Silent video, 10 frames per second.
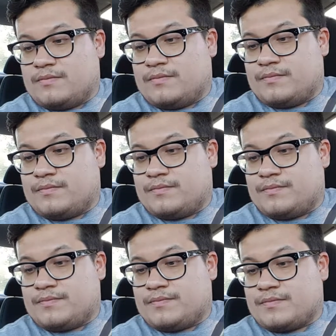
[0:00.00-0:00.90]

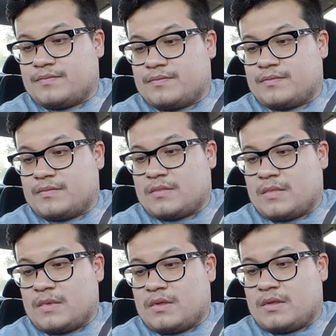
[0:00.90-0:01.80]

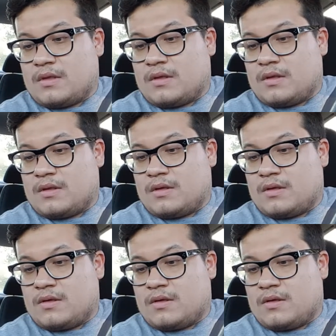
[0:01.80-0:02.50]
[no speech]